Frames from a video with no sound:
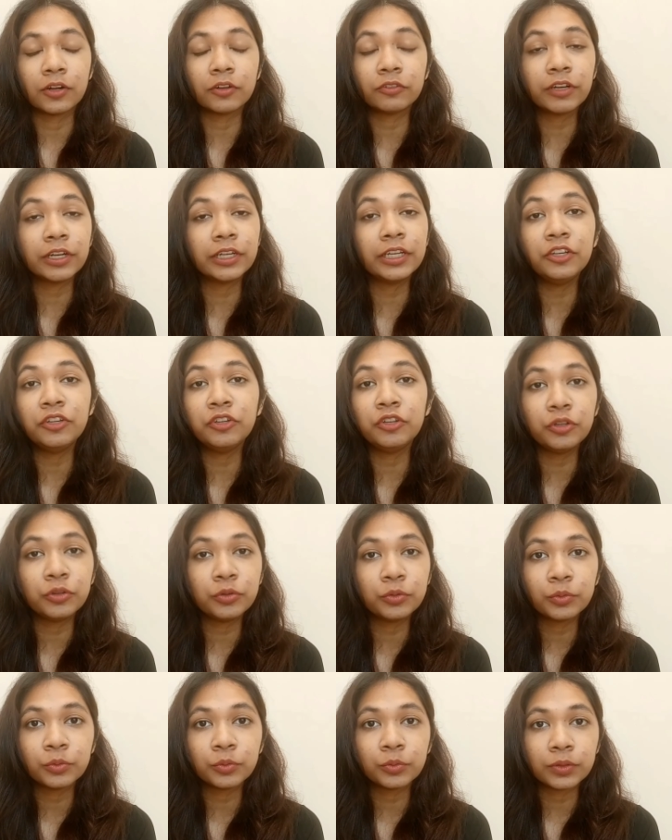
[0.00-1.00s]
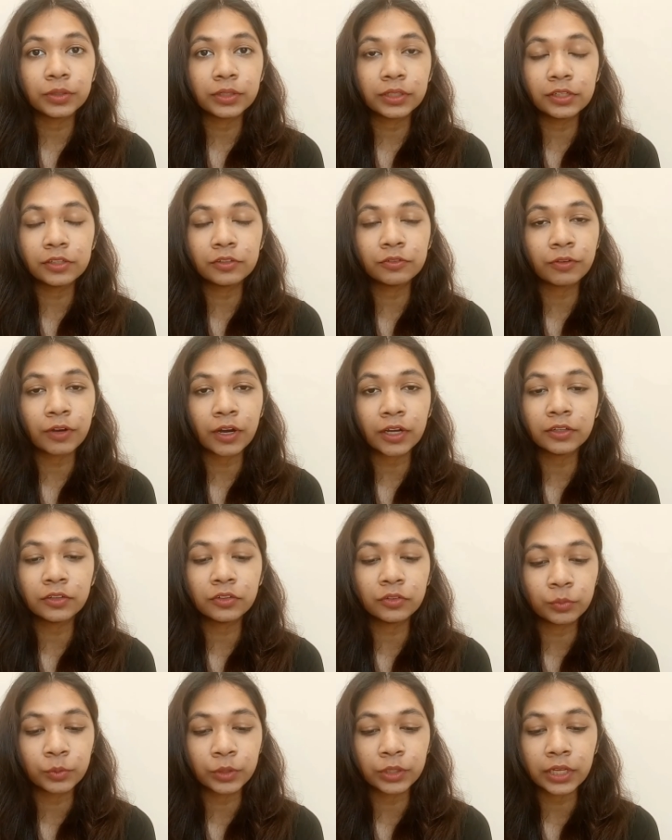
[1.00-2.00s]
already knew his
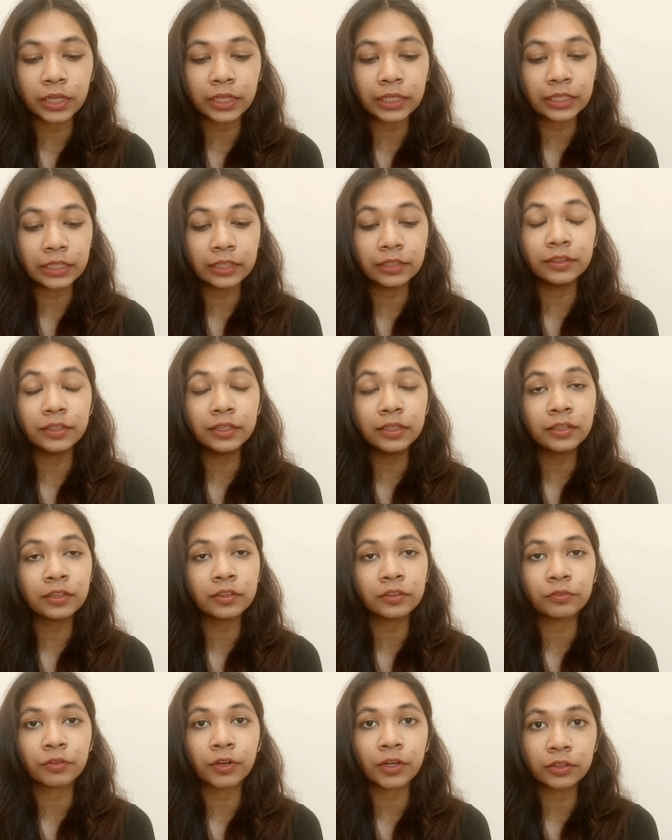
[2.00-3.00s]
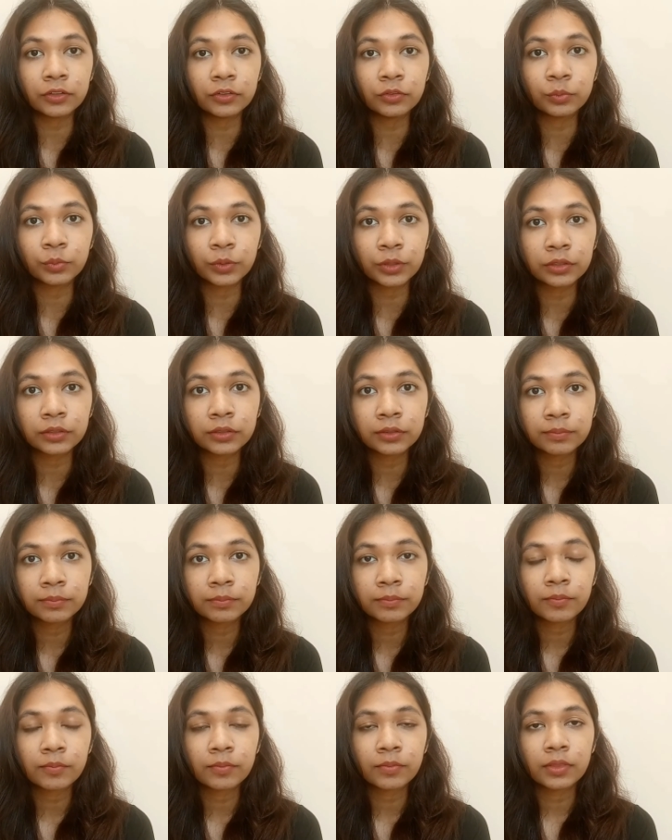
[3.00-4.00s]
father's will and he did his father's will,
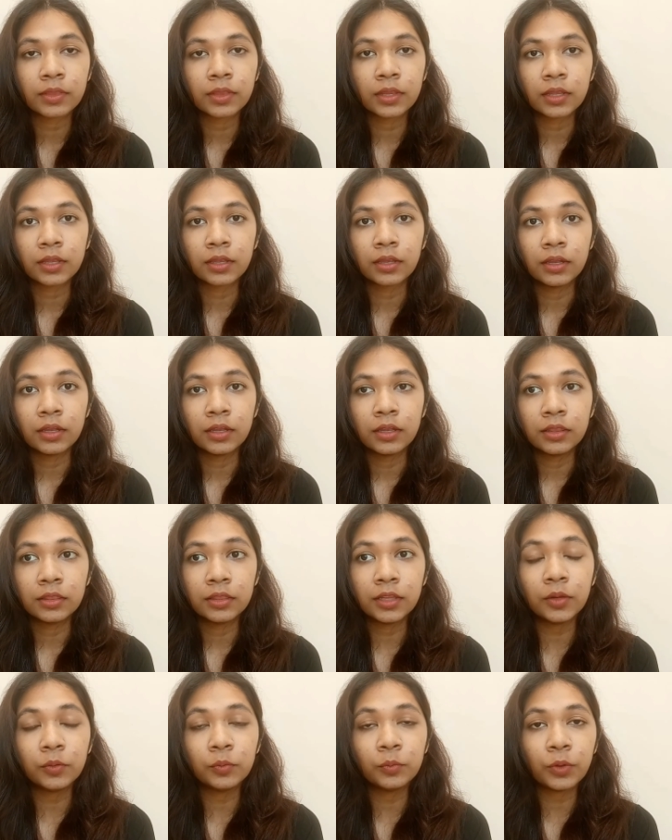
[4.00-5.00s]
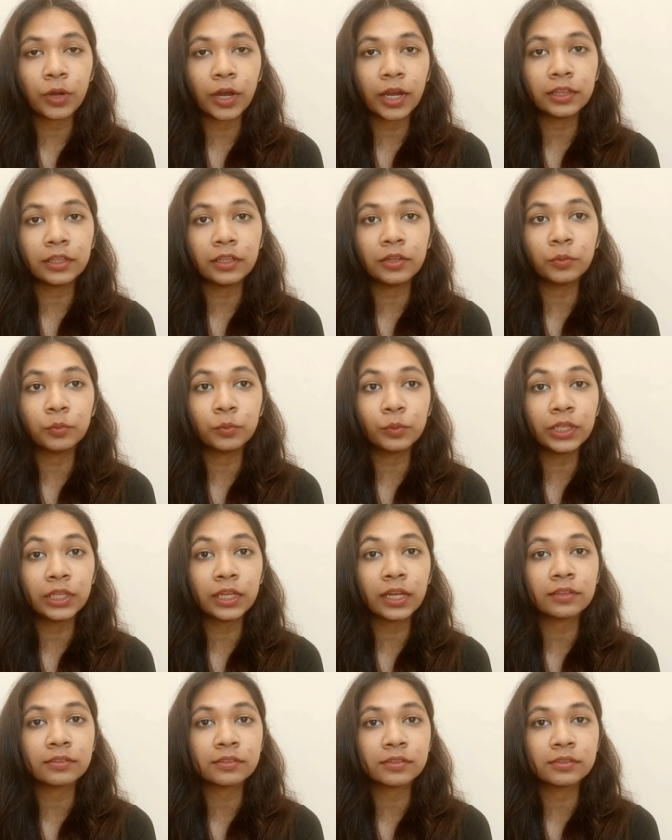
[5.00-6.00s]
then I think we
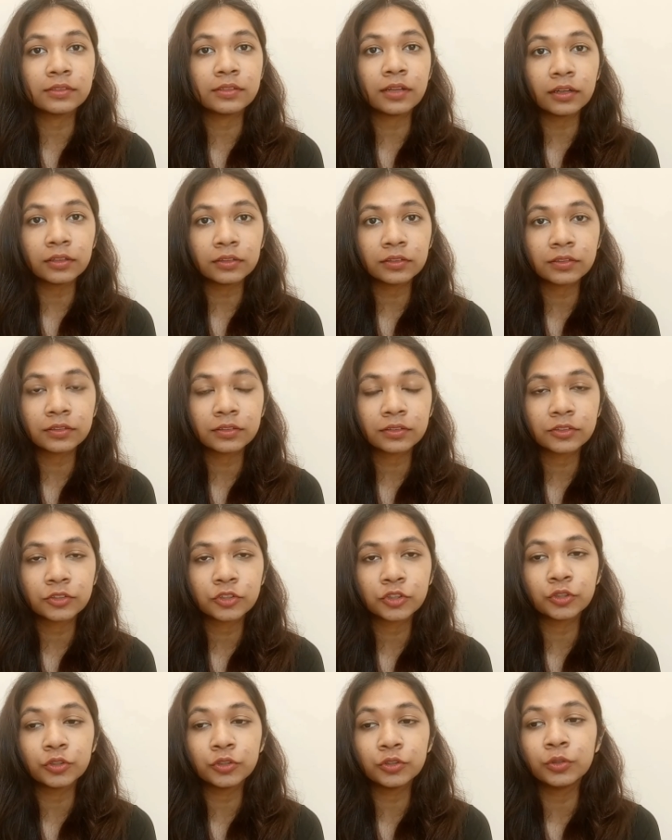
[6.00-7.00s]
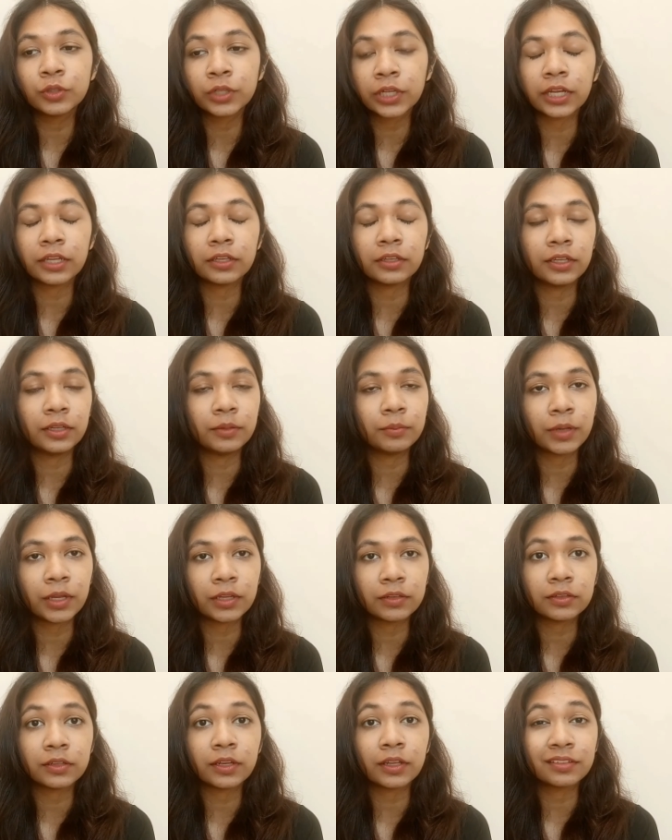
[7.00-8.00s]
as adults should look at him
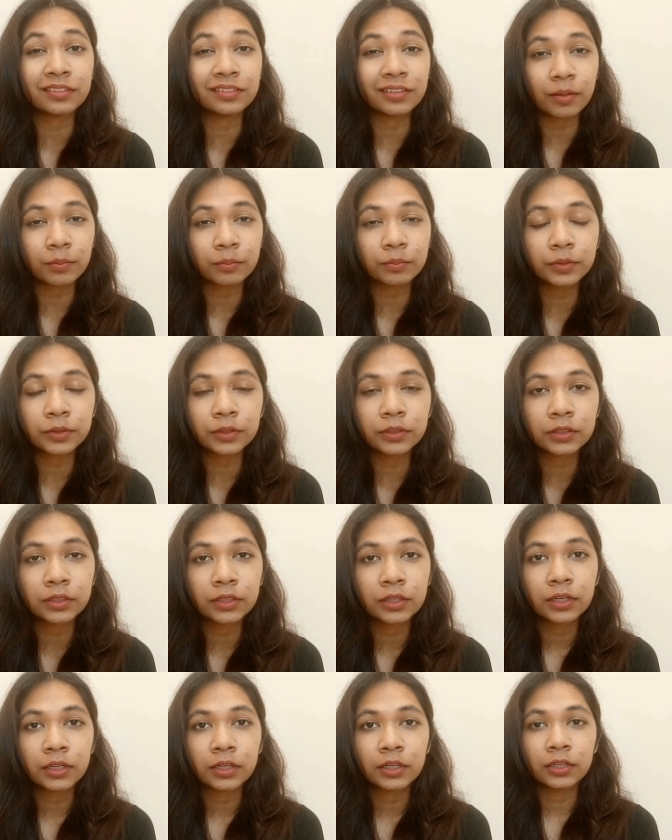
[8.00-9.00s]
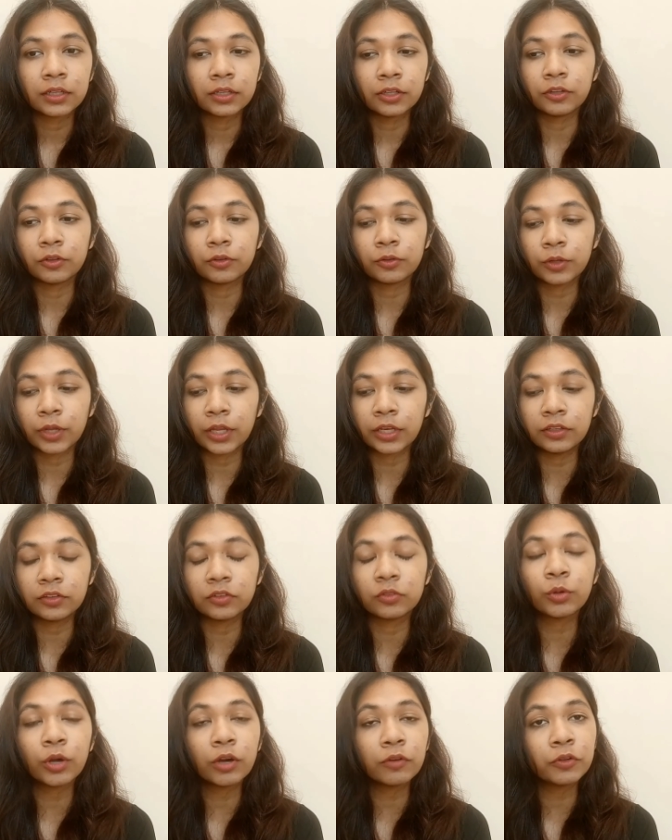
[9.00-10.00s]
as an example, you know, at
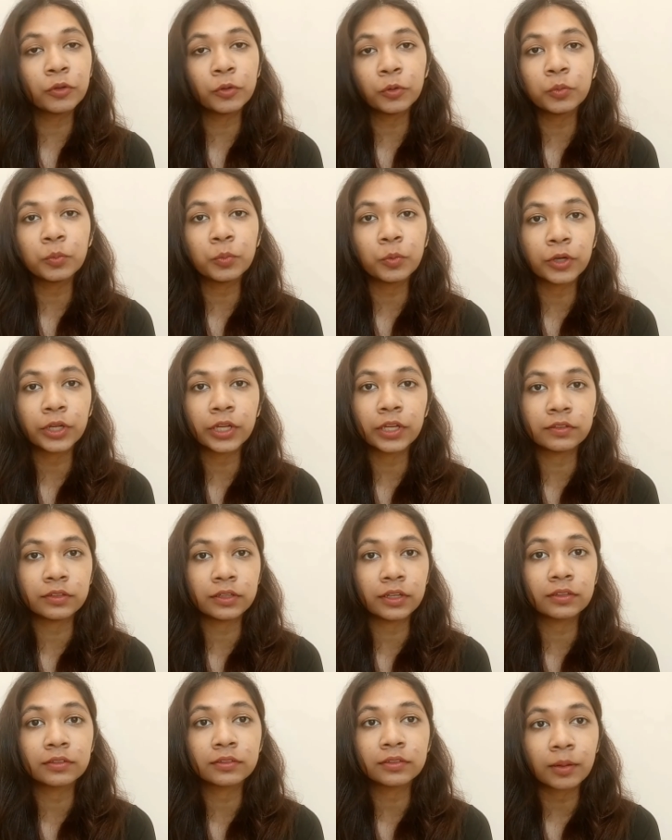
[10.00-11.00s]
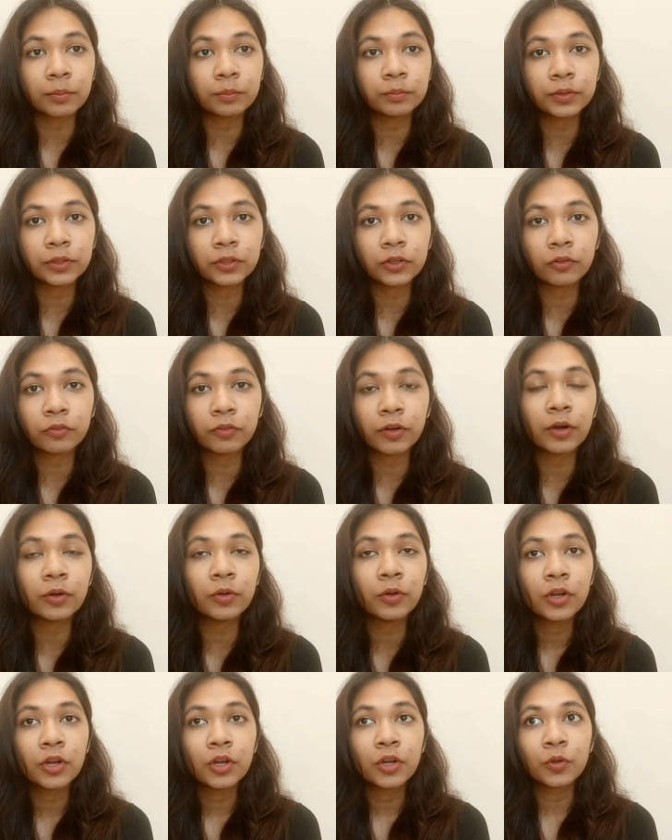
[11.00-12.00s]
this 12 year old boy as an example of how
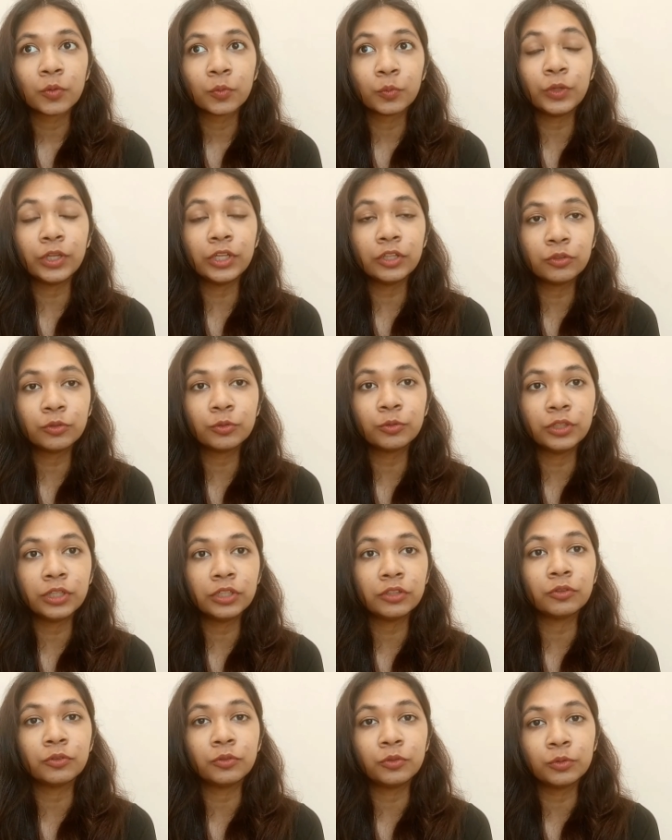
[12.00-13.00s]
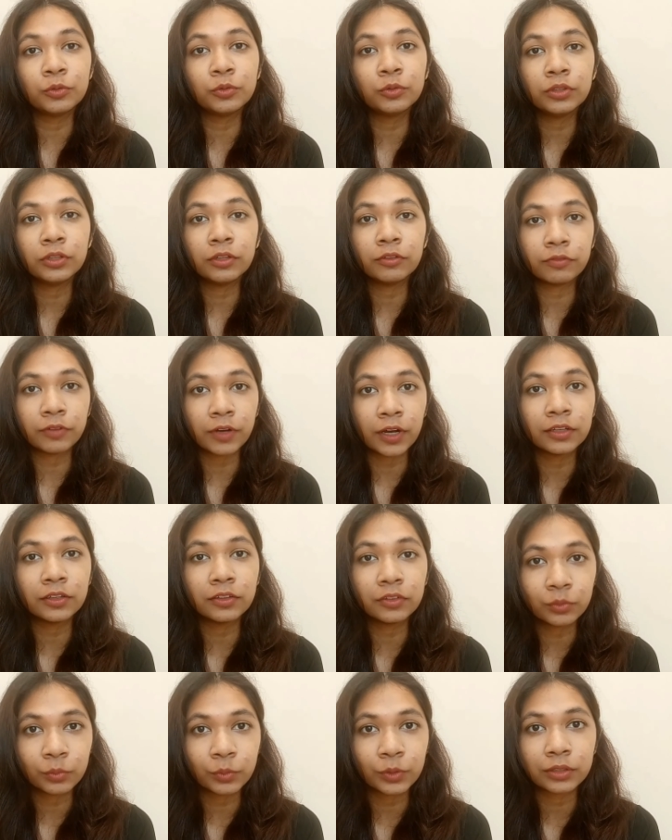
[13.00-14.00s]
we too need to do the
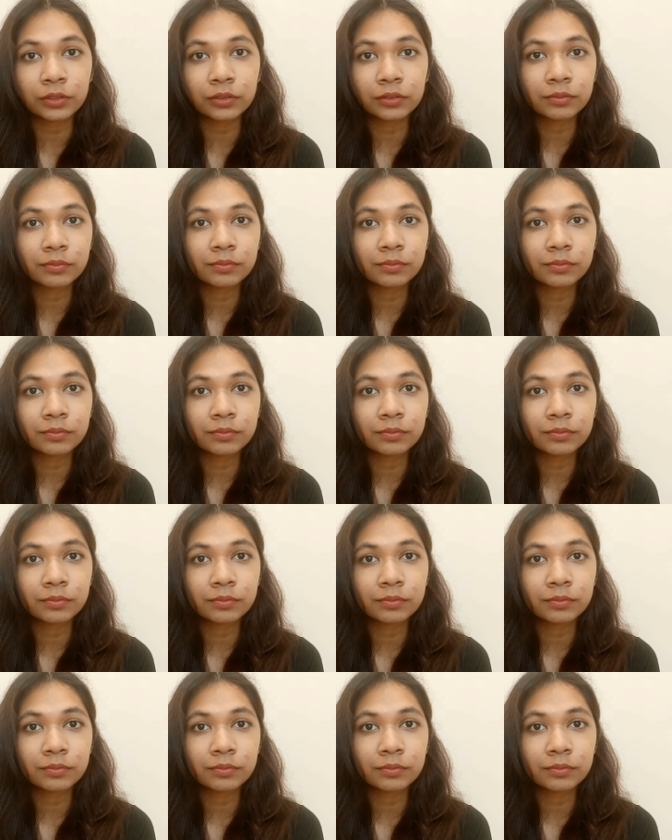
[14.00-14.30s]
father's will.